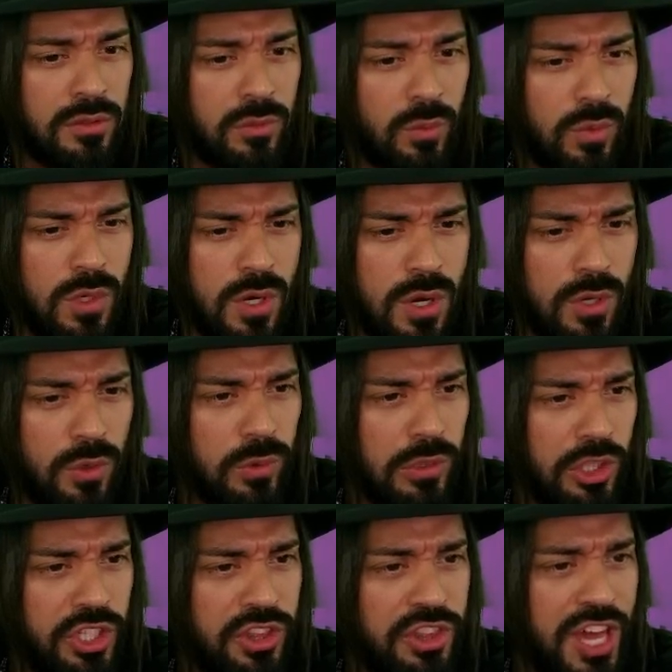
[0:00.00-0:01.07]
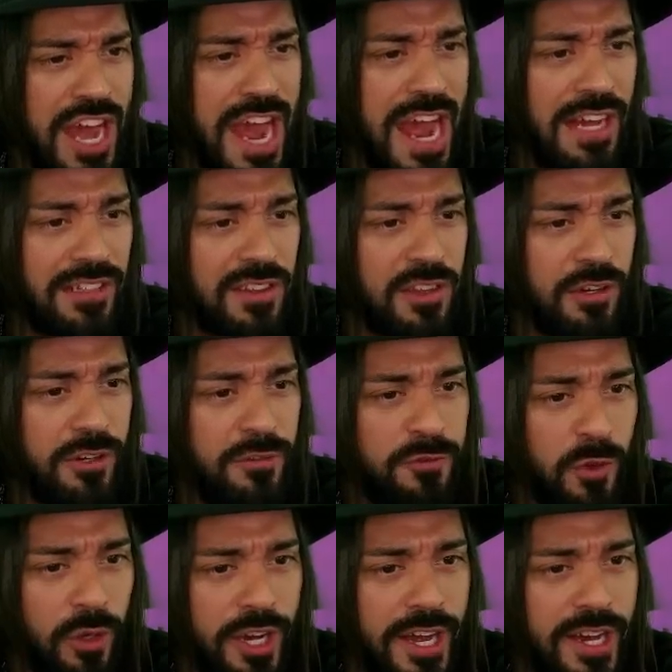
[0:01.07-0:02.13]
Ooh, look at that!
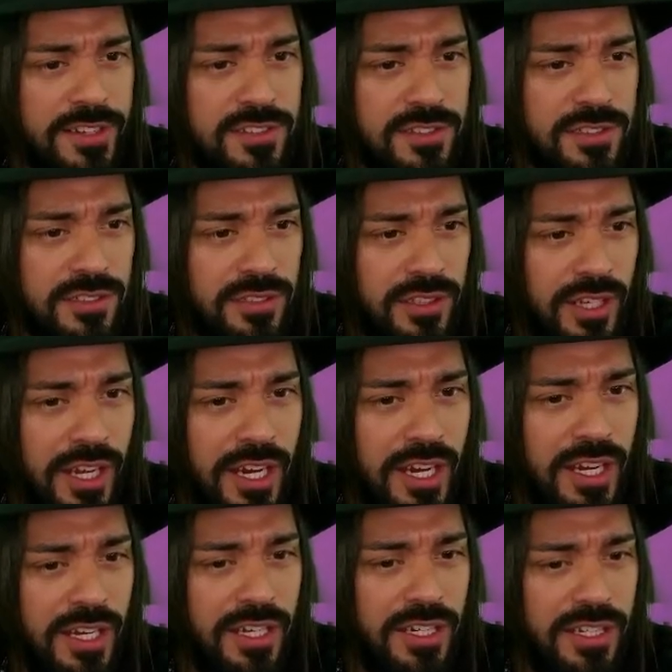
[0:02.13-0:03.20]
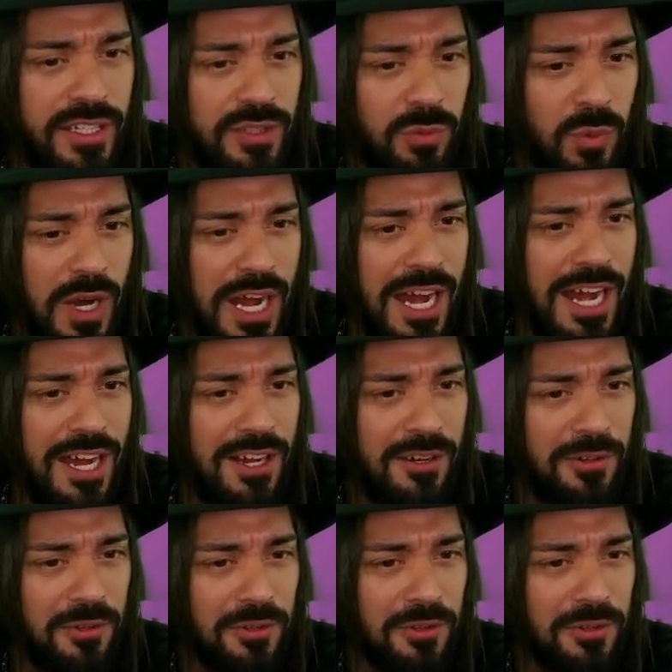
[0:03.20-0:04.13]
34 inks? Hey, wow!